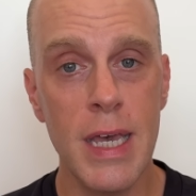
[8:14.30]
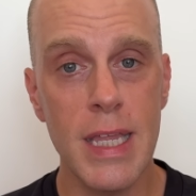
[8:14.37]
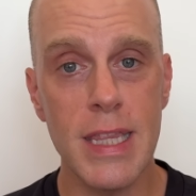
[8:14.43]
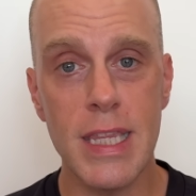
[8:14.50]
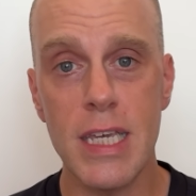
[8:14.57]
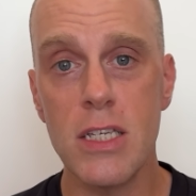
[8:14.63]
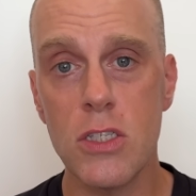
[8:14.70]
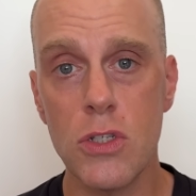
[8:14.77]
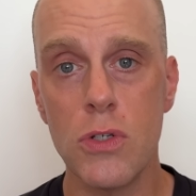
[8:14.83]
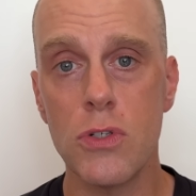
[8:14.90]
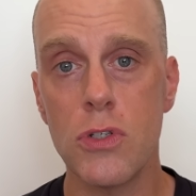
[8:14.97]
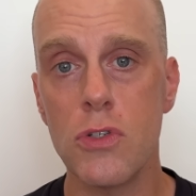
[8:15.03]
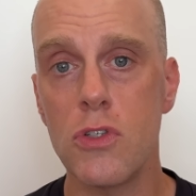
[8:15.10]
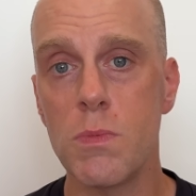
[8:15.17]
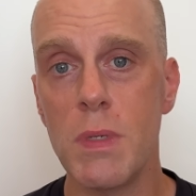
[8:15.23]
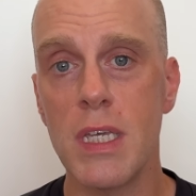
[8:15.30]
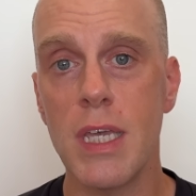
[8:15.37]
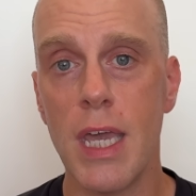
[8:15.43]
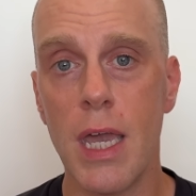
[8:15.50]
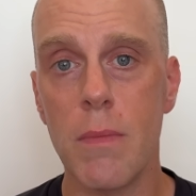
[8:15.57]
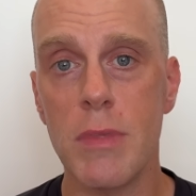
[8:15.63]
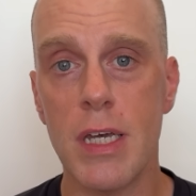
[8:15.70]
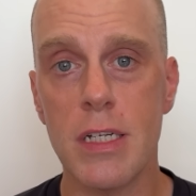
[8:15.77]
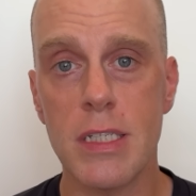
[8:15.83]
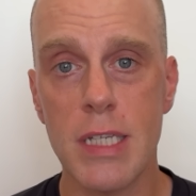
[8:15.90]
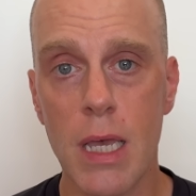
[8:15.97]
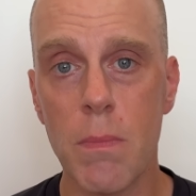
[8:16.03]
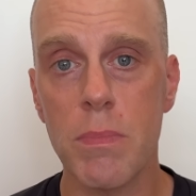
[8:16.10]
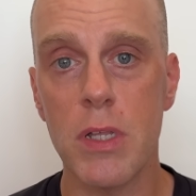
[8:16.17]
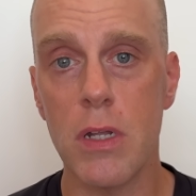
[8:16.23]
These two shoes became that
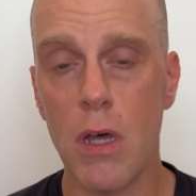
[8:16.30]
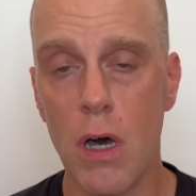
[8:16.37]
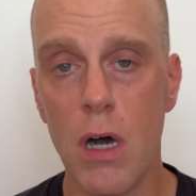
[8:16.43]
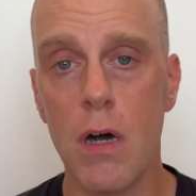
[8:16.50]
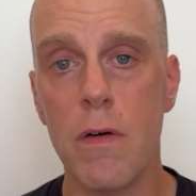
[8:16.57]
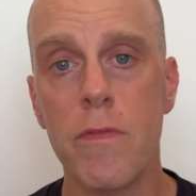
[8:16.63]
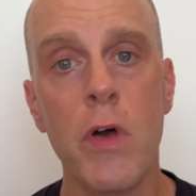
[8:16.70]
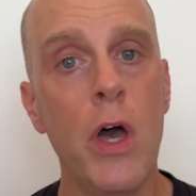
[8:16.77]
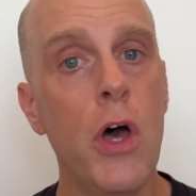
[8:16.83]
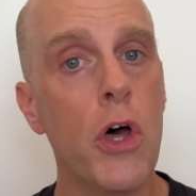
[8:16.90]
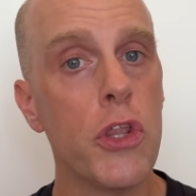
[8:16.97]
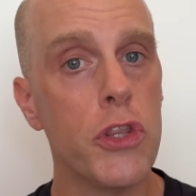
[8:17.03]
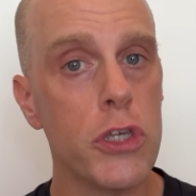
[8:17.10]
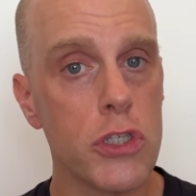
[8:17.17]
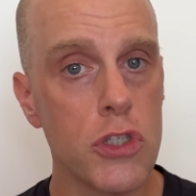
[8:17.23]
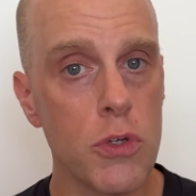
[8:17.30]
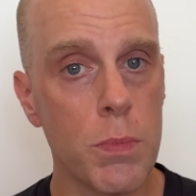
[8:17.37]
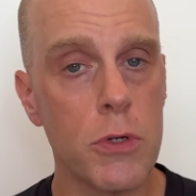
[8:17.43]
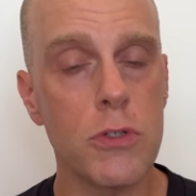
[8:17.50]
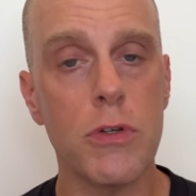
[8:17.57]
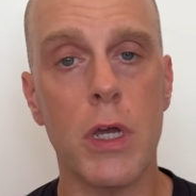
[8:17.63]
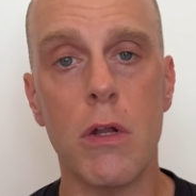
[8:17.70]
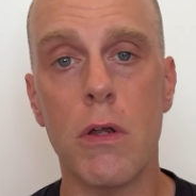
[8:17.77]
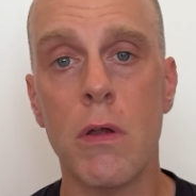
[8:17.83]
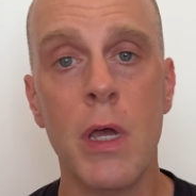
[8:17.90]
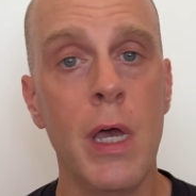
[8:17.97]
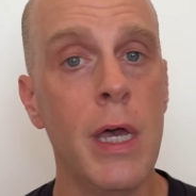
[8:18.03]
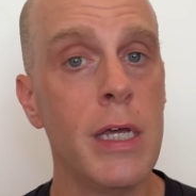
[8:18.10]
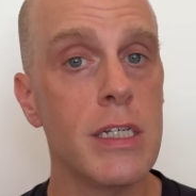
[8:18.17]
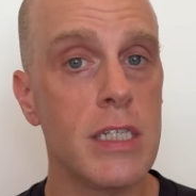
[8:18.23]
template of the super trainer.
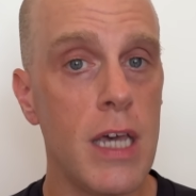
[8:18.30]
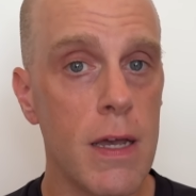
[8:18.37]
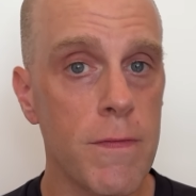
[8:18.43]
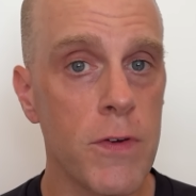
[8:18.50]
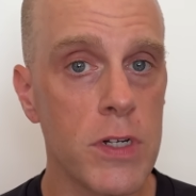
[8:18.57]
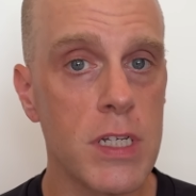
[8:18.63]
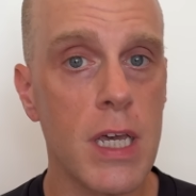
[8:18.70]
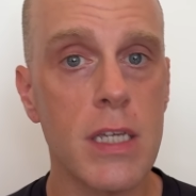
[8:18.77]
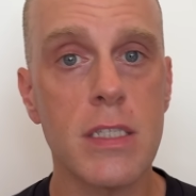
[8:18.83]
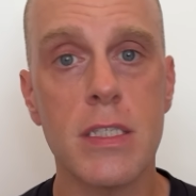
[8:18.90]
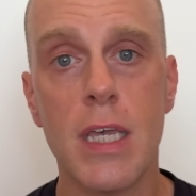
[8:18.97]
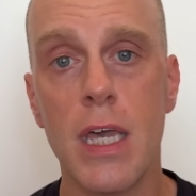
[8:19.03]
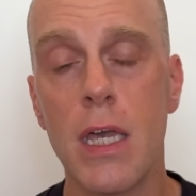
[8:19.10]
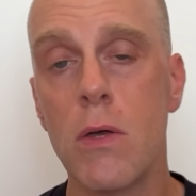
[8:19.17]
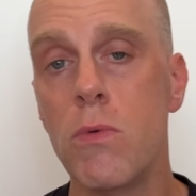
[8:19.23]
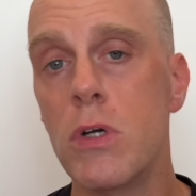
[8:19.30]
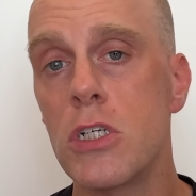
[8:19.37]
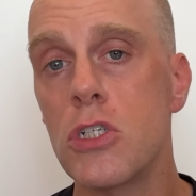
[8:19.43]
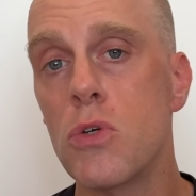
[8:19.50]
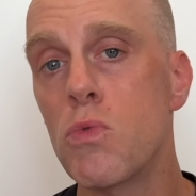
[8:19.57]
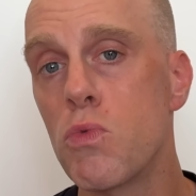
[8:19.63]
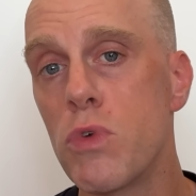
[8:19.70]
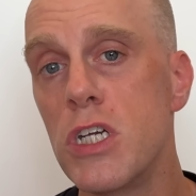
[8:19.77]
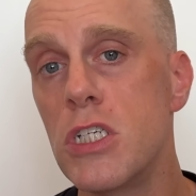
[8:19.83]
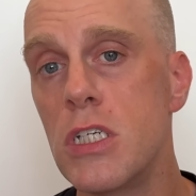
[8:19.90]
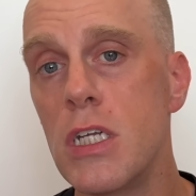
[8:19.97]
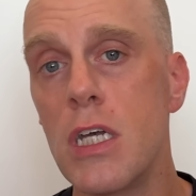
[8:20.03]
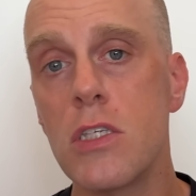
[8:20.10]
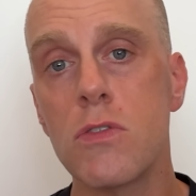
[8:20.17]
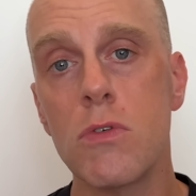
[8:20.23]
Tech for tech's sake, which
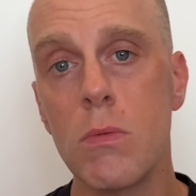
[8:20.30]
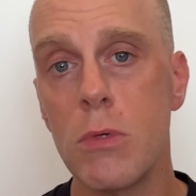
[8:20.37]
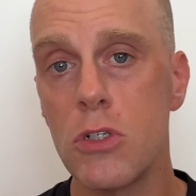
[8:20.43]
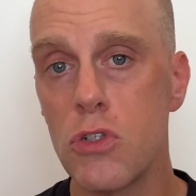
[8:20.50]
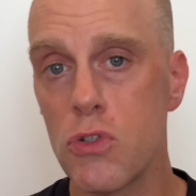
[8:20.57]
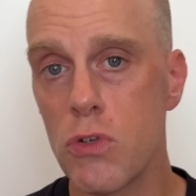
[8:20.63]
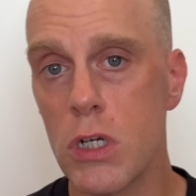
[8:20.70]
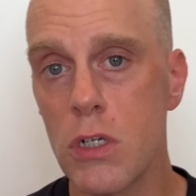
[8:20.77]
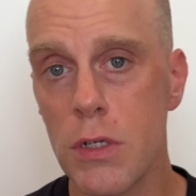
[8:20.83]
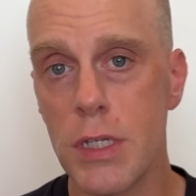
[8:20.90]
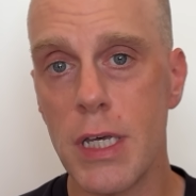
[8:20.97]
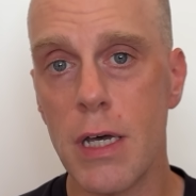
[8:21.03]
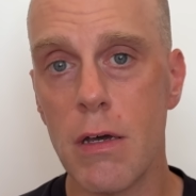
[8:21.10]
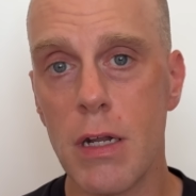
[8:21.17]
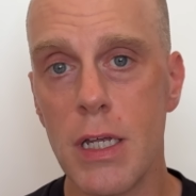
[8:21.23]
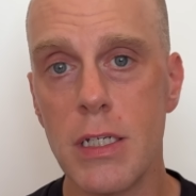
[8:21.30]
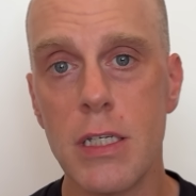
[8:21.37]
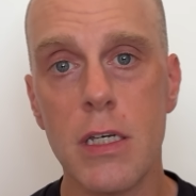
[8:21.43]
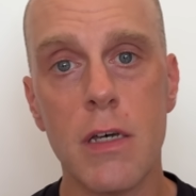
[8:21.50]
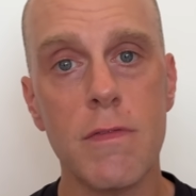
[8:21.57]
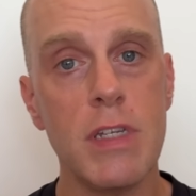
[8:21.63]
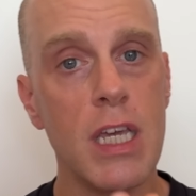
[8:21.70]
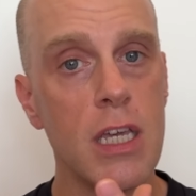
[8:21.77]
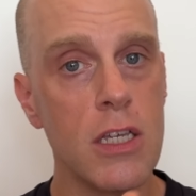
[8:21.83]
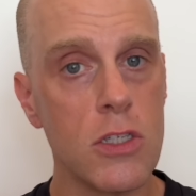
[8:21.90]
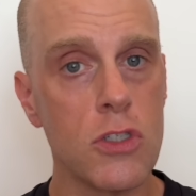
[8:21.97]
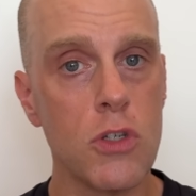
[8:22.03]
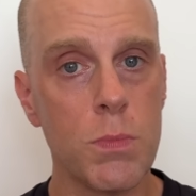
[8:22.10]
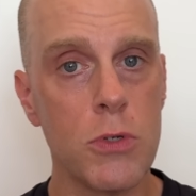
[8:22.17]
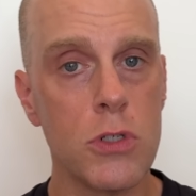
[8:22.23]
originates from a trickle-down idea of taking
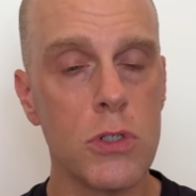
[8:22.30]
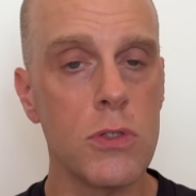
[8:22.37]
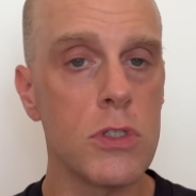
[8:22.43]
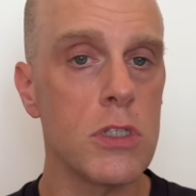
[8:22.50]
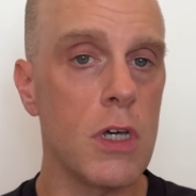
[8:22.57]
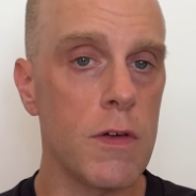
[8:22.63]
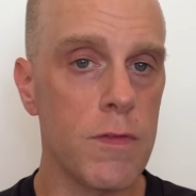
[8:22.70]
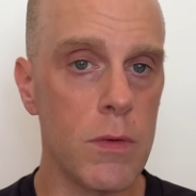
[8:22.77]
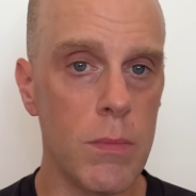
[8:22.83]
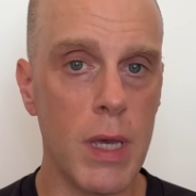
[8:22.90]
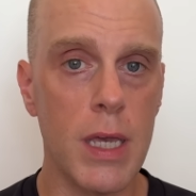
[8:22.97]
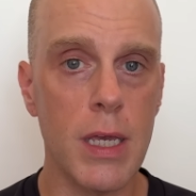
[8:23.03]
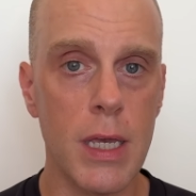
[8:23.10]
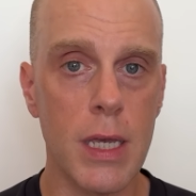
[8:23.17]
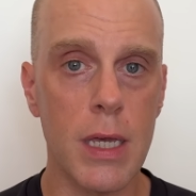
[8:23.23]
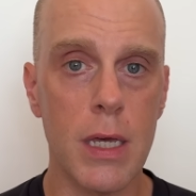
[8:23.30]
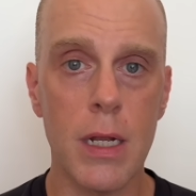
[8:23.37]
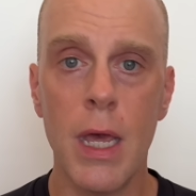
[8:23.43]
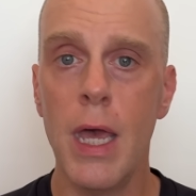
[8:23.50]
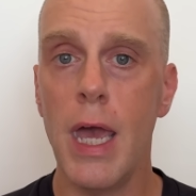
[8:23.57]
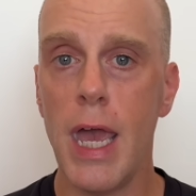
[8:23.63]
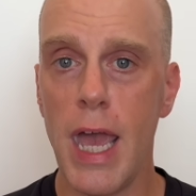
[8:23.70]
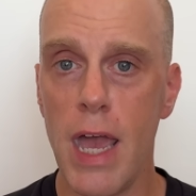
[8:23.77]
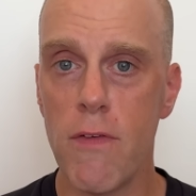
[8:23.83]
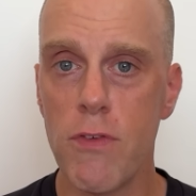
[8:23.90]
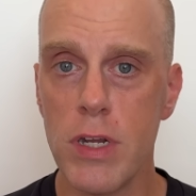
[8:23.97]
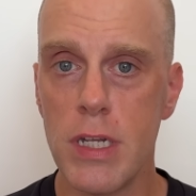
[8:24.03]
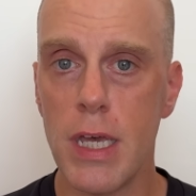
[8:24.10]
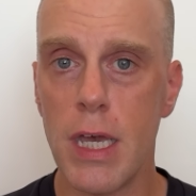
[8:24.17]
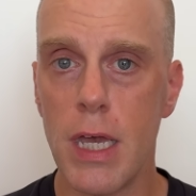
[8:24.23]
super shoe stuff and making it
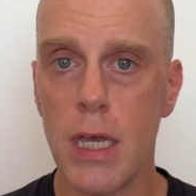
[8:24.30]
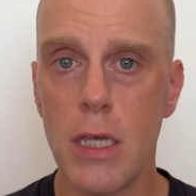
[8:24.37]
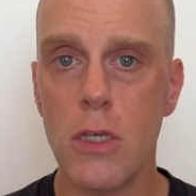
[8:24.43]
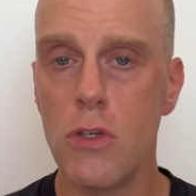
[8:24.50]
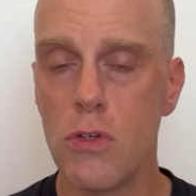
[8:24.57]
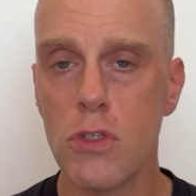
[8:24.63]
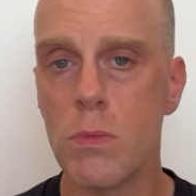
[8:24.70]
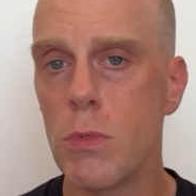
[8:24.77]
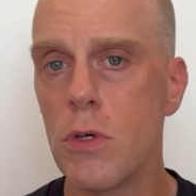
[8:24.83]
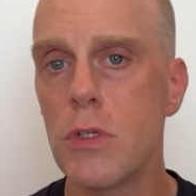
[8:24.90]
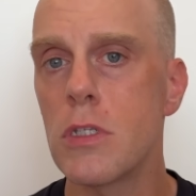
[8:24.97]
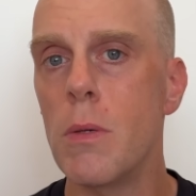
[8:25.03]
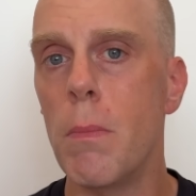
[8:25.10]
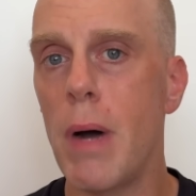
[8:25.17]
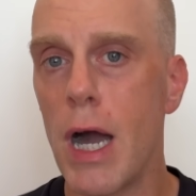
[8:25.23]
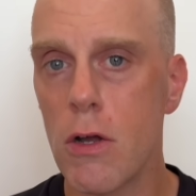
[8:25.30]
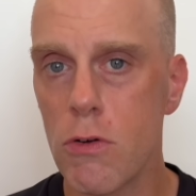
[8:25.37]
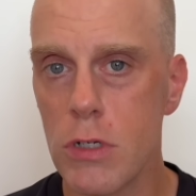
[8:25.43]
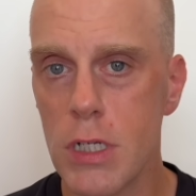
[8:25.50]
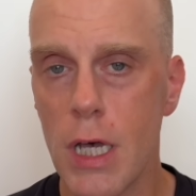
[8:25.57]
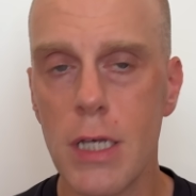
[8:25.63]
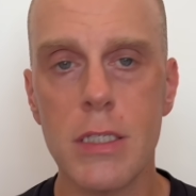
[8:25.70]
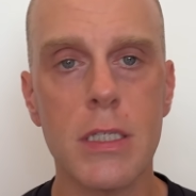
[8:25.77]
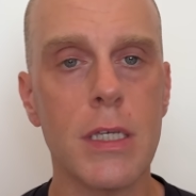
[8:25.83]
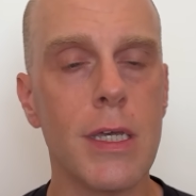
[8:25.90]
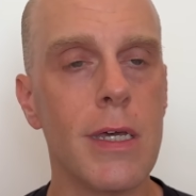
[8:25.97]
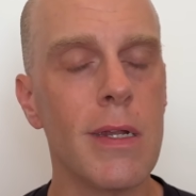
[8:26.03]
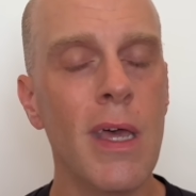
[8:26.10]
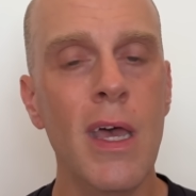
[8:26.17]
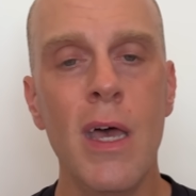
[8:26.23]
everyday, usable, democratizing
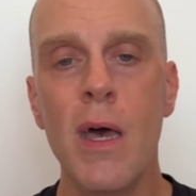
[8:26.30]
it.